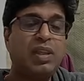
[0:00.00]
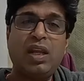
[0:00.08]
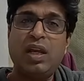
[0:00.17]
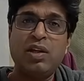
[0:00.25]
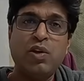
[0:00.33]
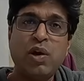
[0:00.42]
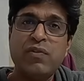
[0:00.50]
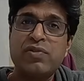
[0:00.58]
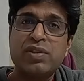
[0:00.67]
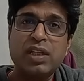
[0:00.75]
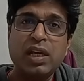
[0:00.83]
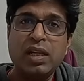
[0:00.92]
You have
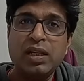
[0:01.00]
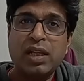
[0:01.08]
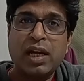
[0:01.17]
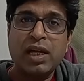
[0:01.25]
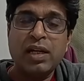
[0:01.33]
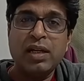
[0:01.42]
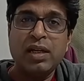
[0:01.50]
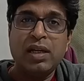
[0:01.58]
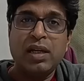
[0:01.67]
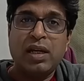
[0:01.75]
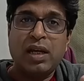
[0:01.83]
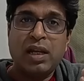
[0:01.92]
seen that
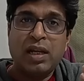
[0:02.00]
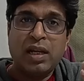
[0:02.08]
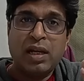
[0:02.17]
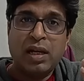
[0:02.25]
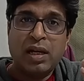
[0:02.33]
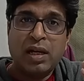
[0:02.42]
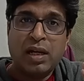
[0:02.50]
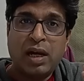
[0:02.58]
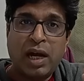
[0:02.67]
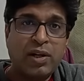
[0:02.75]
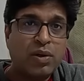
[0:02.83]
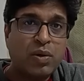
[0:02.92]
in
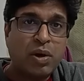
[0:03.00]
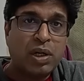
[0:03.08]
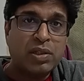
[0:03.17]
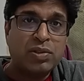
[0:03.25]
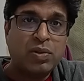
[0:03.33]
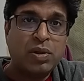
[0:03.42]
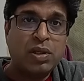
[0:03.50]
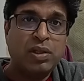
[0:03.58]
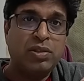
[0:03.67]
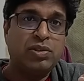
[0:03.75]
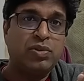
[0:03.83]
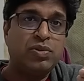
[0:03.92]
hydrocortisone
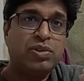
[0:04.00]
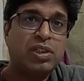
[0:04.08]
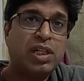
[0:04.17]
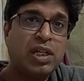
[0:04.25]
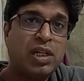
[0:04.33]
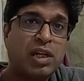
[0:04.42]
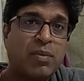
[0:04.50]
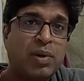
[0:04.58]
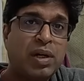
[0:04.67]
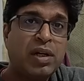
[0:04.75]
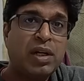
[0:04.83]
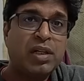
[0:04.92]
is usually
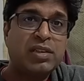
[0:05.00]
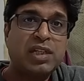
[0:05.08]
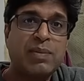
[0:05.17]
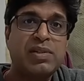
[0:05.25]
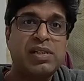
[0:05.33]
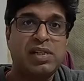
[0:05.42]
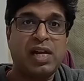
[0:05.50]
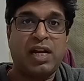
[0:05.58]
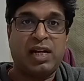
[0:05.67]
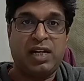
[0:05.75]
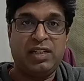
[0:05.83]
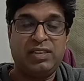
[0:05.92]
recommended in sepsis
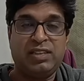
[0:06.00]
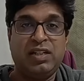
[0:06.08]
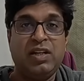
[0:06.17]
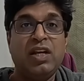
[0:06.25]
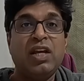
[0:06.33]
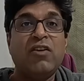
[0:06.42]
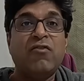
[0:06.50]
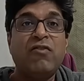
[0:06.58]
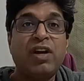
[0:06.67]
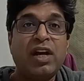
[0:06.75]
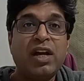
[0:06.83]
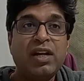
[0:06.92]
guidelines,
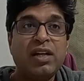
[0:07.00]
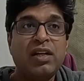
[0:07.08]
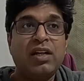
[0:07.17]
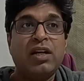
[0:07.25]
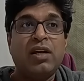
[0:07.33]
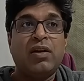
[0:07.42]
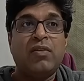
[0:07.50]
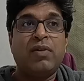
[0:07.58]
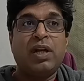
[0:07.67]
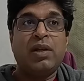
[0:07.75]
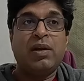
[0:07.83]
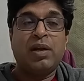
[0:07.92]
where
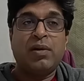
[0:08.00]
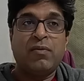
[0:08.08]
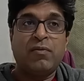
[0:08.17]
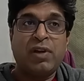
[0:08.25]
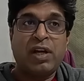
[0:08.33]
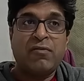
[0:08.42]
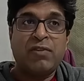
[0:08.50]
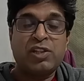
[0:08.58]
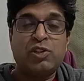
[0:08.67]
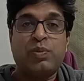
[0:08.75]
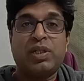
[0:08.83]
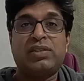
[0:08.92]

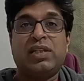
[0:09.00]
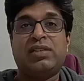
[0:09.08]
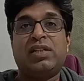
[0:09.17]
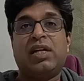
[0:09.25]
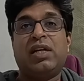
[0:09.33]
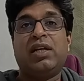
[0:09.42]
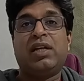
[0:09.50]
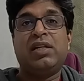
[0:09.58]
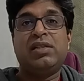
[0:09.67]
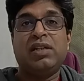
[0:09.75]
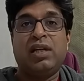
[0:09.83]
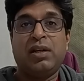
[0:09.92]
vasopressors are
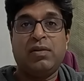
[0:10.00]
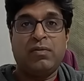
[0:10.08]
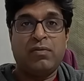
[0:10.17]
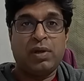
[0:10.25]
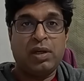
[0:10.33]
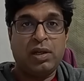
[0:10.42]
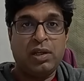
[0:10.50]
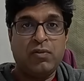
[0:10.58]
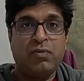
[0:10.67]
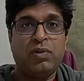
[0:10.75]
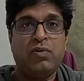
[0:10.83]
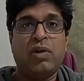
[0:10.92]
increasing,
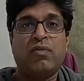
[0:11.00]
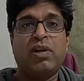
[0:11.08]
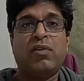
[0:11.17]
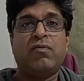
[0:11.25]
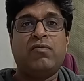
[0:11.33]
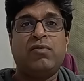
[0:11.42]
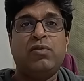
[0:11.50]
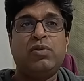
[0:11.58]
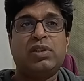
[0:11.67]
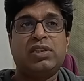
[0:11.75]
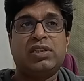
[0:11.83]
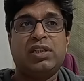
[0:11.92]
you have given
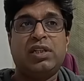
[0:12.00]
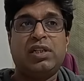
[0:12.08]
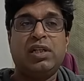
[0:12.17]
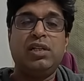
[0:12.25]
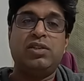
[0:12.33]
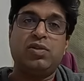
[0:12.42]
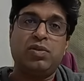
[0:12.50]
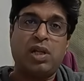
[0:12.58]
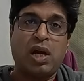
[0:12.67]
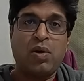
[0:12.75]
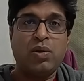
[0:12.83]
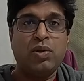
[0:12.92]
fluid resuscitated. So
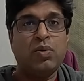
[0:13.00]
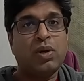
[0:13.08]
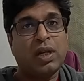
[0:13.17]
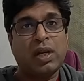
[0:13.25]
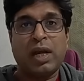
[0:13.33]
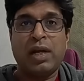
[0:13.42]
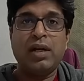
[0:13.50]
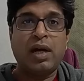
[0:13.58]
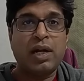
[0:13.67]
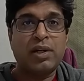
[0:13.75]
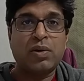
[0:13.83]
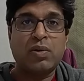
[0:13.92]
now you can add
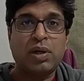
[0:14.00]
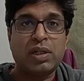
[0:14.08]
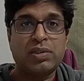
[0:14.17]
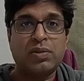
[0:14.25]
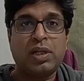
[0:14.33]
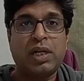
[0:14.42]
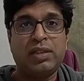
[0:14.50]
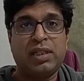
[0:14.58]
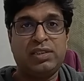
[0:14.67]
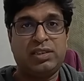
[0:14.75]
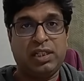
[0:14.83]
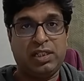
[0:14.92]
hydrocortisone at
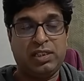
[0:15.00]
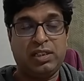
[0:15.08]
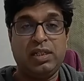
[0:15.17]
this stage.